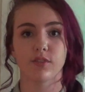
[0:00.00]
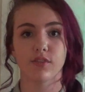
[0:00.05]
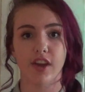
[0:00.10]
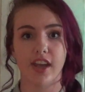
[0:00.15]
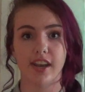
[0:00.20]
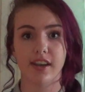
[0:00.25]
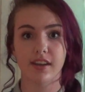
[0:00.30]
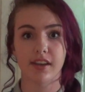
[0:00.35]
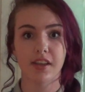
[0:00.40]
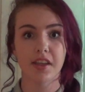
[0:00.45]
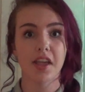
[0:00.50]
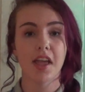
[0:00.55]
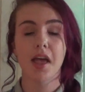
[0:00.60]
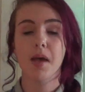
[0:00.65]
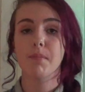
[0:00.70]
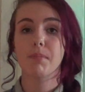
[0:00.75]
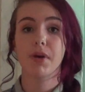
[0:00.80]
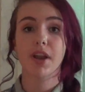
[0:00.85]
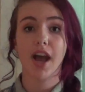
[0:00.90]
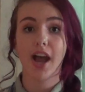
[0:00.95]
event.
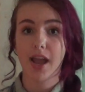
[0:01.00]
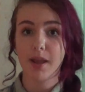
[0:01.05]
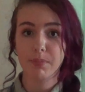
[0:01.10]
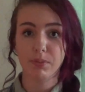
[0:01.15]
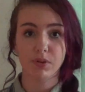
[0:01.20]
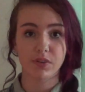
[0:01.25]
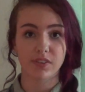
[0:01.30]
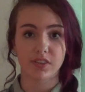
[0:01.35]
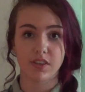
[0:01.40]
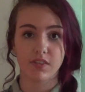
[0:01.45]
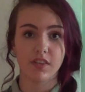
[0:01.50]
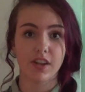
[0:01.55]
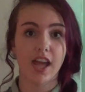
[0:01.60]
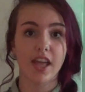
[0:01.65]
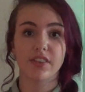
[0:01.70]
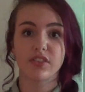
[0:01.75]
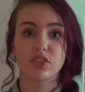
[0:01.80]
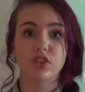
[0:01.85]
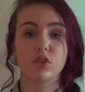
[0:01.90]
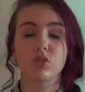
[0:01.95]
But I perceive it
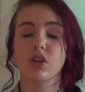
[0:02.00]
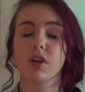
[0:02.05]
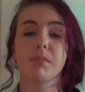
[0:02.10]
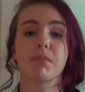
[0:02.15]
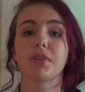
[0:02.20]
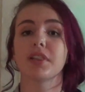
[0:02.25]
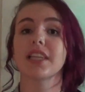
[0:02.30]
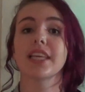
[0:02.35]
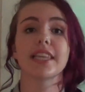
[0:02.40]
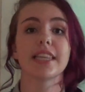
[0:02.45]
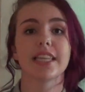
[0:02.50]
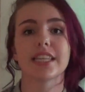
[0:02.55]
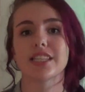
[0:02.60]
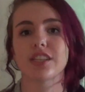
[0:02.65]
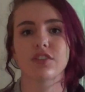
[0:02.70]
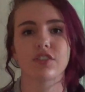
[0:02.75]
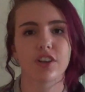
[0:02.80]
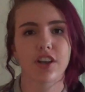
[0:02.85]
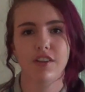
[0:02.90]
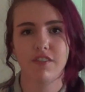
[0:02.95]
as two completely
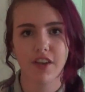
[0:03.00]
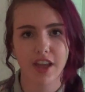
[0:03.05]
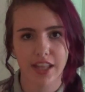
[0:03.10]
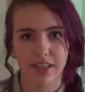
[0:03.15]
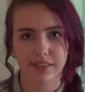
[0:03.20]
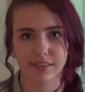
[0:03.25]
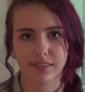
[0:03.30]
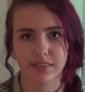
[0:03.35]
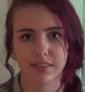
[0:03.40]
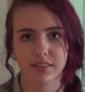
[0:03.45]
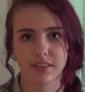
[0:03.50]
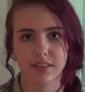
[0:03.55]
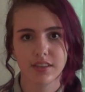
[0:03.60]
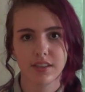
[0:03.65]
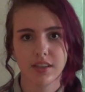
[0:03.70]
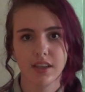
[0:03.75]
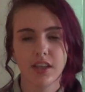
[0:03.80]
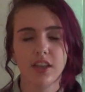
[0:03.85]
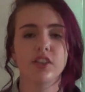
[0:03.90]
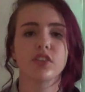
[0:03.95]
different events.
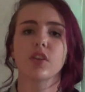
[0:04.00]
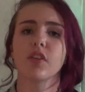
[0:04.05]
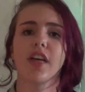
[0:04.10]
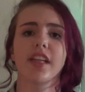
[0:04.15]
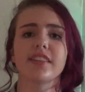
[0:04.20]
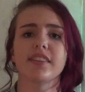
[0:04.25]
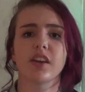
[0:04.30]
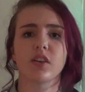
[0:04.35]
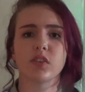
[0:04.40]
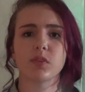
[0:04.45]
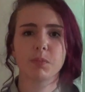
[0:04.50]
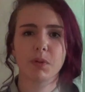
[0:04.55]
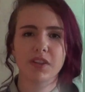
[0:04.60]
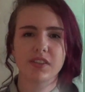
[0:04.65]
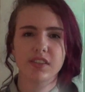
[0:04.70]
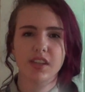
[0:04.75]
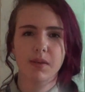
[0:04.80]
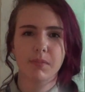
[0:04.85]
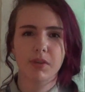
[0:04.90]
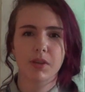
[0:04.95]
So that's how
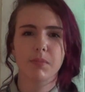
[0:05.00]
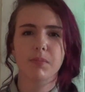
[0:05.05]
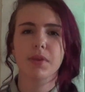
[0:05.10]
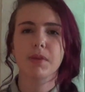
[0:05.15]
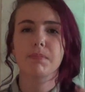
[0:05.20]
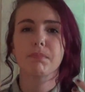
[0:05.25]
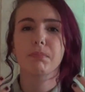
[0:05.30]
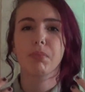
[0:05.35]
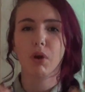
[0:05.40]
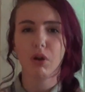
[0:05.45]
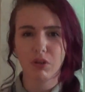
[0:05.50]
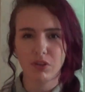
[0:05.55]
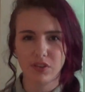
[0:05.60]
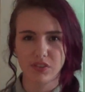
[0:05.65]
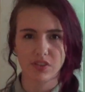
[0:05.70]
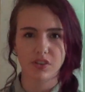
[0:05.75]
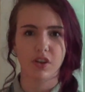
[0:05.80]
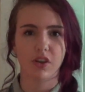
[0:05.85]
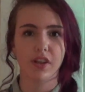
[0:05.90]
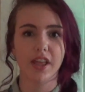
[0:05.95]
space-time can be
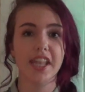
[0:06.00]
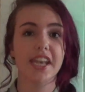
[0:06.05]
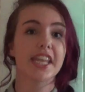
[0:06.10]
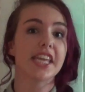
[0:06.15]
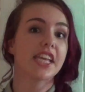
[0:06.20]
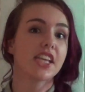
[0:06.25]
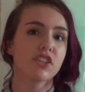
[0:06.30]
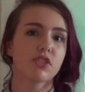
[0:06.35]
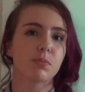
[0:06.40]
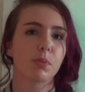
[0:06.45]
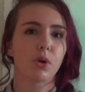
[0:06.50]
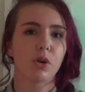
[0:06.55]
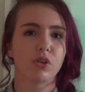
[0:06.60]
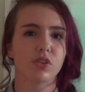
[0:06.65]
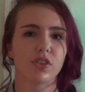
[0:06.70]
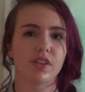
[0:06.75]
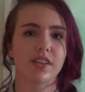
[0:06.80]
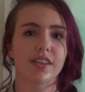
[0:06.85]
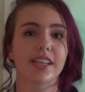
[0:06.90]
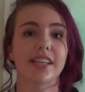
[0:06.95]
personal, and each
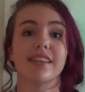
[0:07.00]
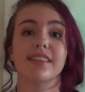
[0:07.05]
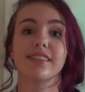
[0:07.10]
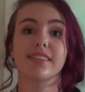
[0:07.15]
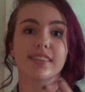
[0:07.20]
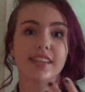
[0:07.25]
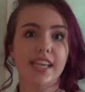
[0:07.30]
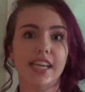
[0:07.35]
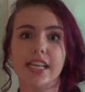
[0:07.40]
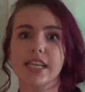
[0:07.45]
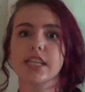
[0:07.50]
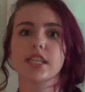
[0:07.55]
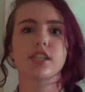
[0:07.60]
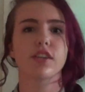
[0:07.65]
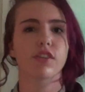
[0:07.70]
person can see it